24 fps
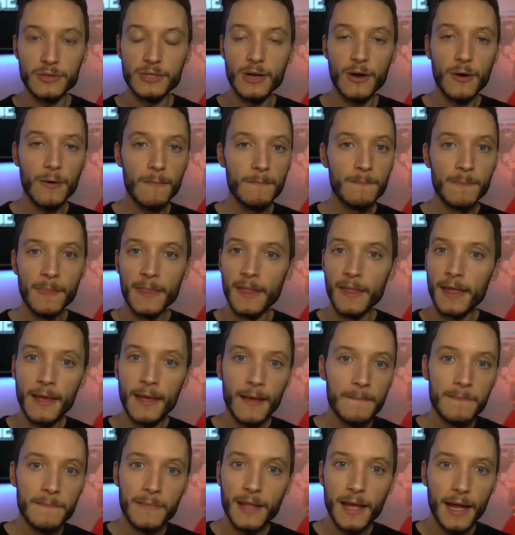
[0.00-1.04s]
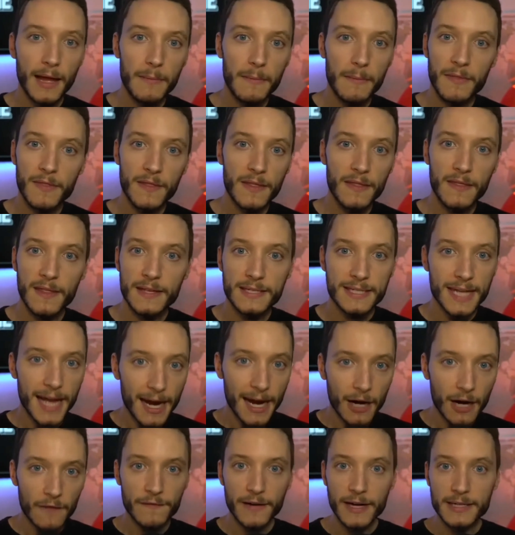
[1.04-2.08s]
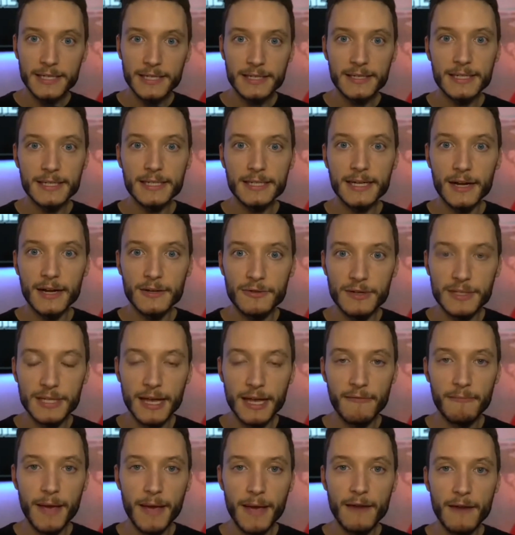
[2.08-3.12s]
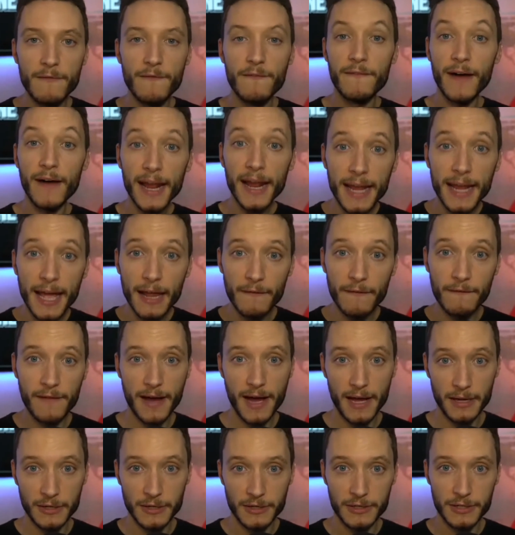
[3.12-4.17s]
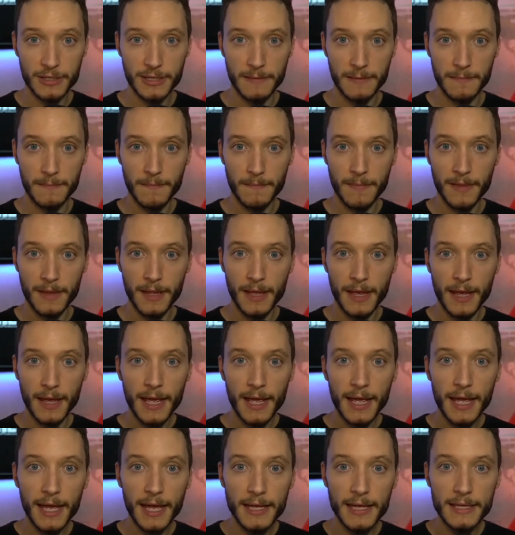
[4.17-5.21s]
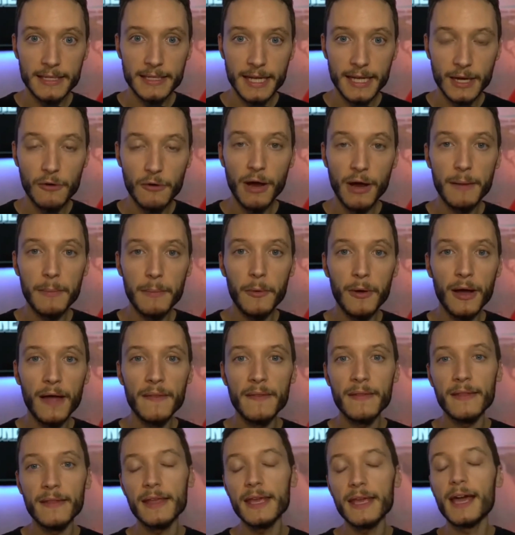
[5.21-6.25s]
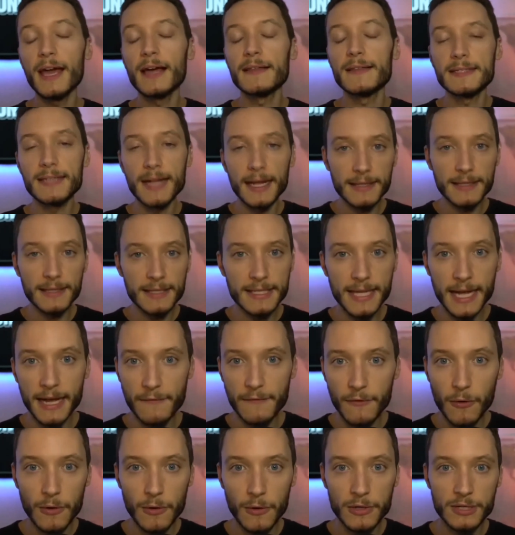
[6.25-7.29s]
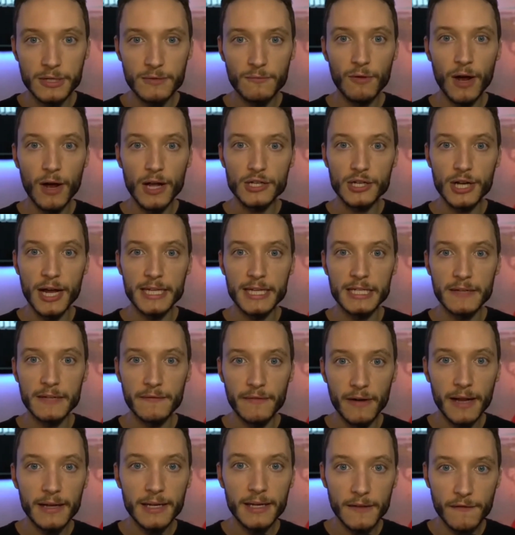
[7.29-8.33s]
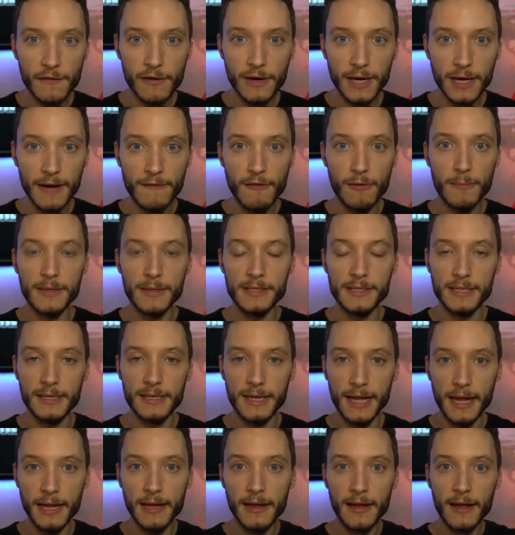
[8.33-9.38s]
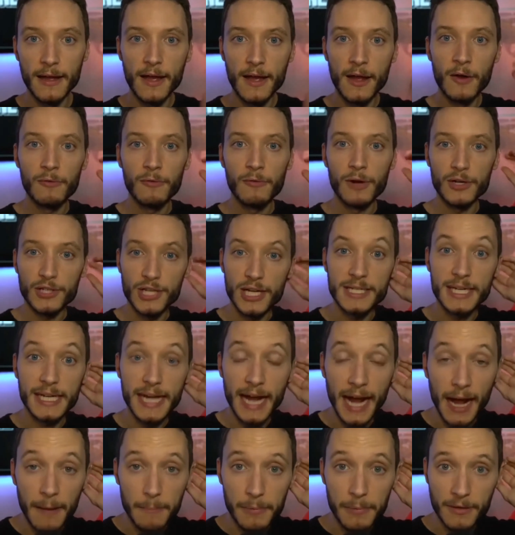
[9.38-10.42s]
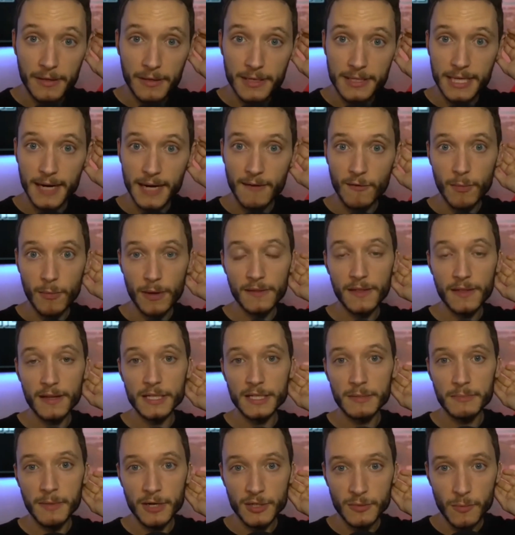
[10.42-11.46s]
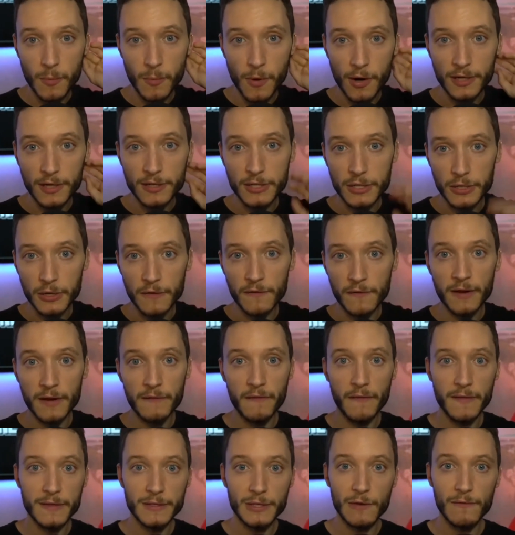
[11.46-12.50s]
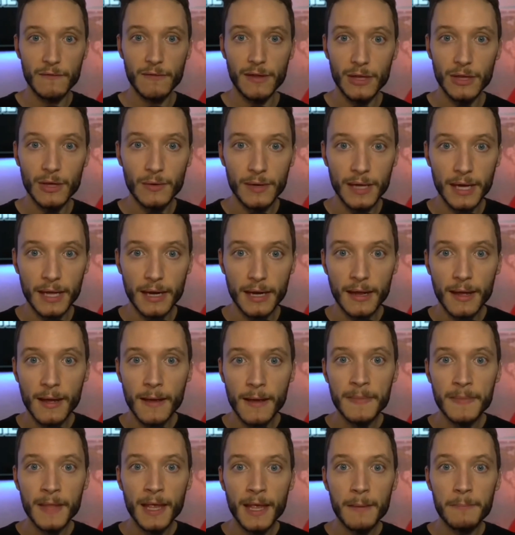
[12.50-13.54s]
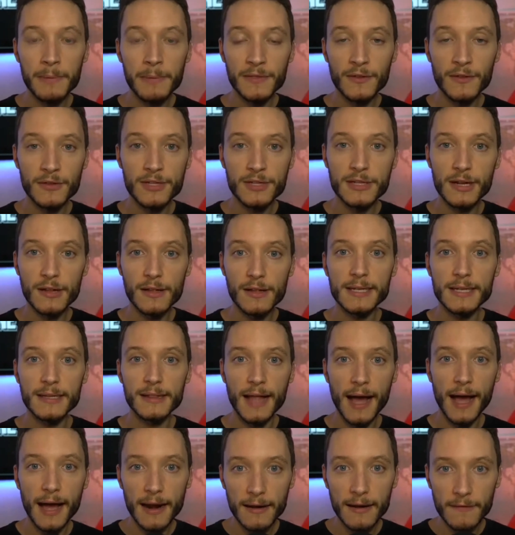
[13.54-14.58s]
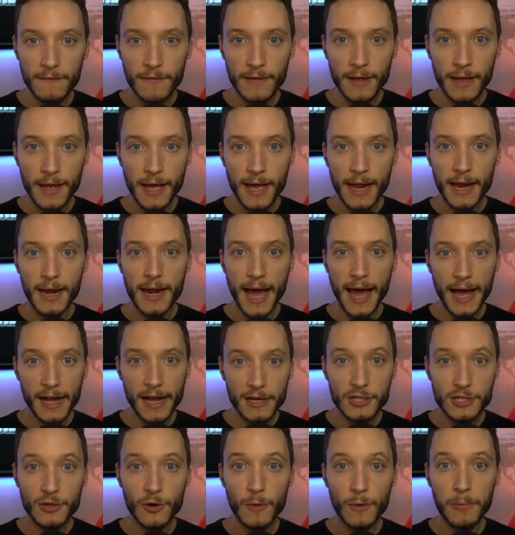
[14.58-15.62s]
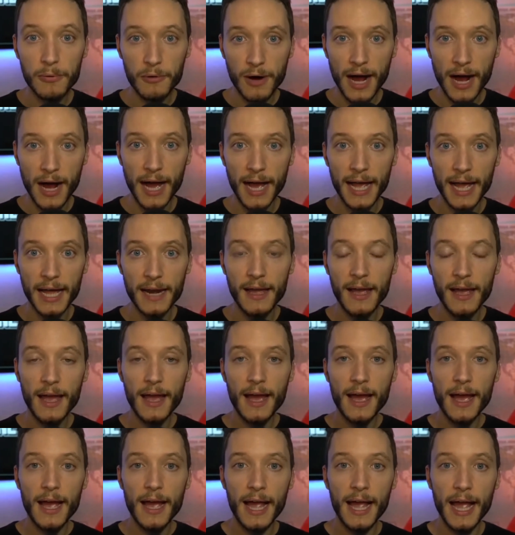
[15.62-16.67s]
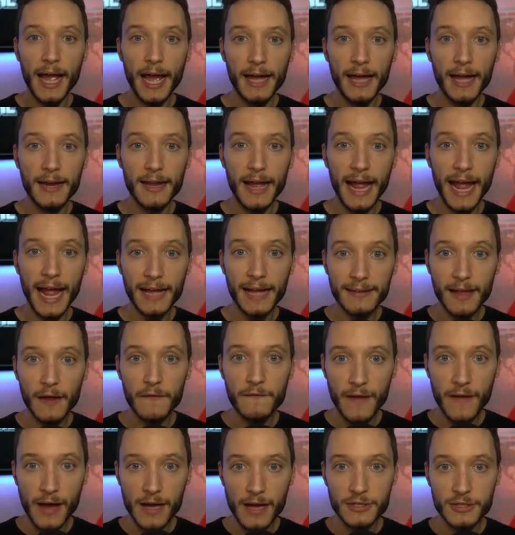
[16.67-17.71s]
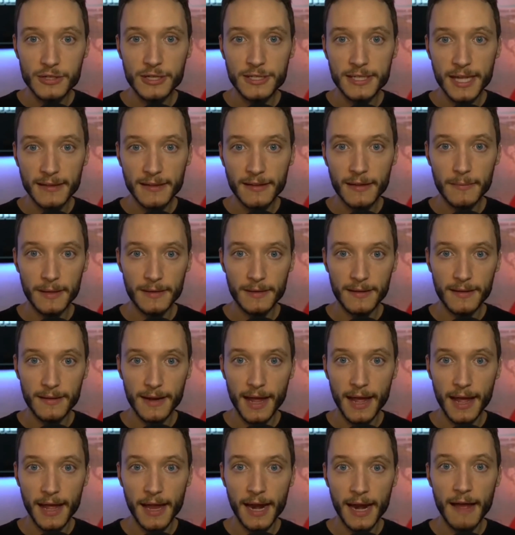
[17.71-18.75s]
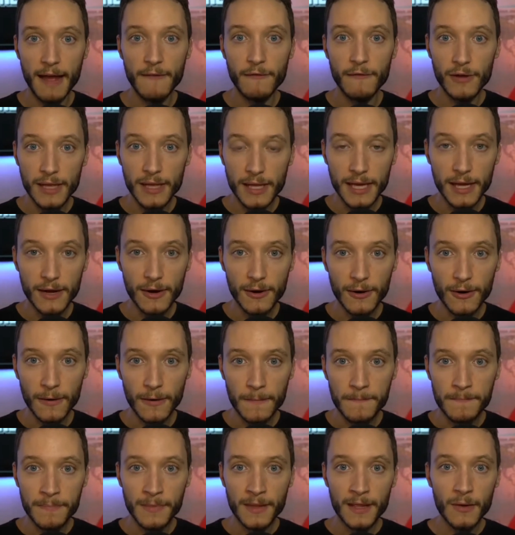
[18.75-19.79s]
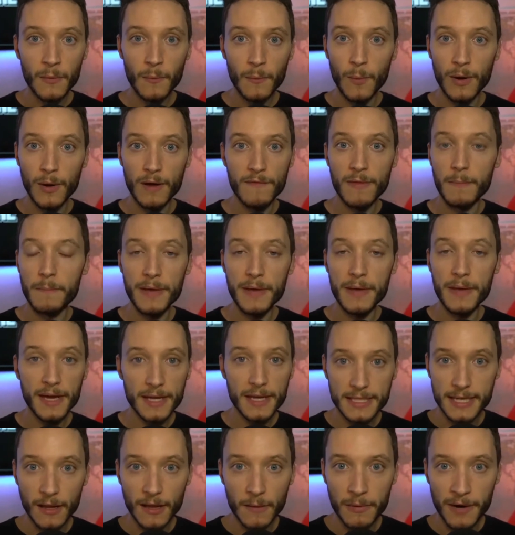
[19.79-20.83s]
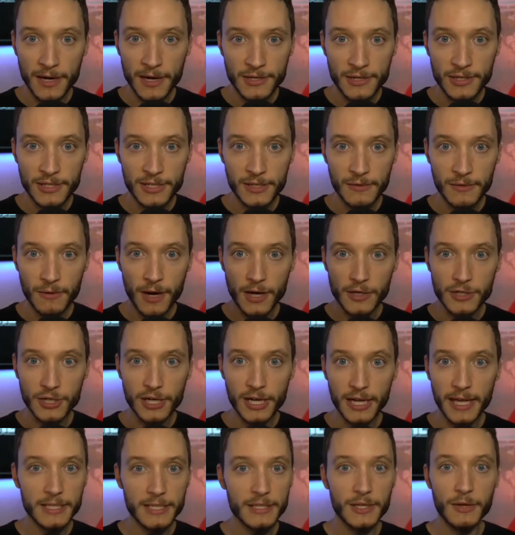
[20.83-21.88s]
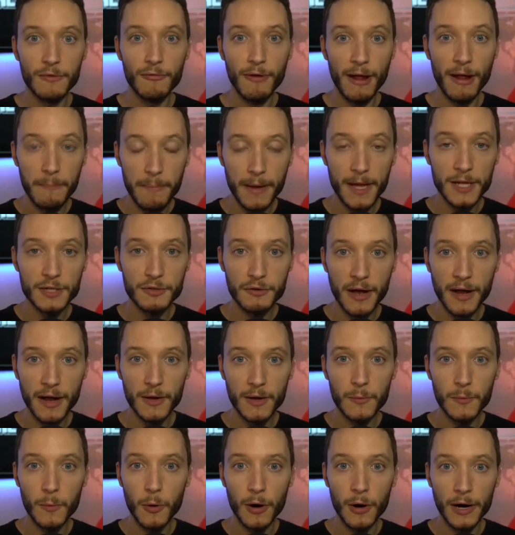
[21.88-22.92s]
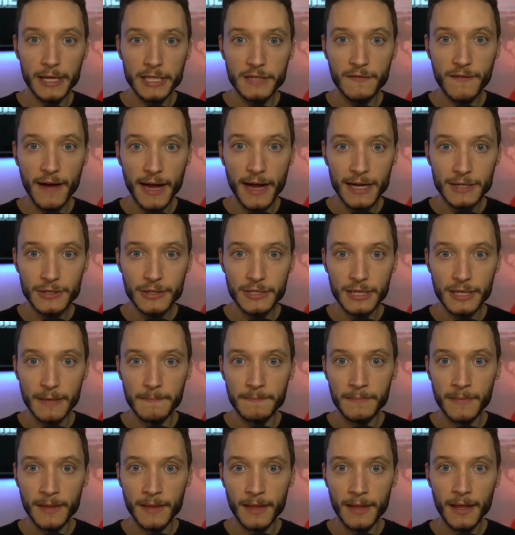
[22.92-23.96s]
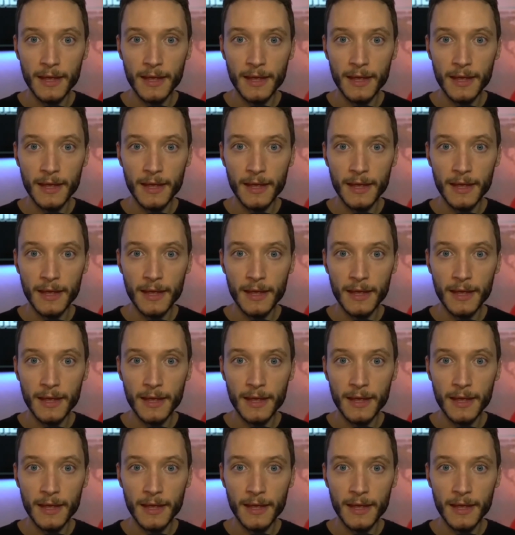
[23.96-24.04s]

So the sacrifices these countries have made fighting fascism is incredible. And yeah, that's not to say, of course, Russia has a very different government today. Russia has a capitalist government that is much more conservative than the Soviet Union, but there still is a lot of national pride and anti-fascist sentiment today. And every year, one of the biggest celebrations in Russia is the Great Patriotic War against fascism.